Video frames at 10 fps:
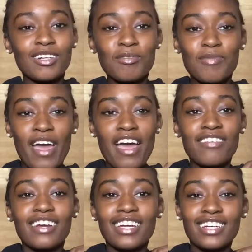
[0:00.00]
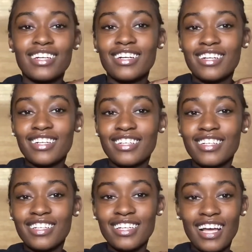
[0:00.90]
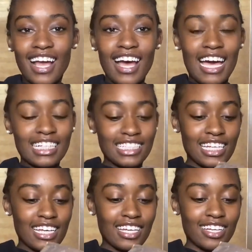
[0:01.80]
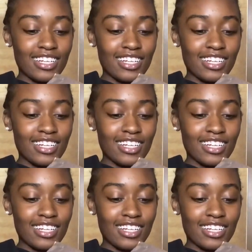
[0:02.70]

bag right here, I just have,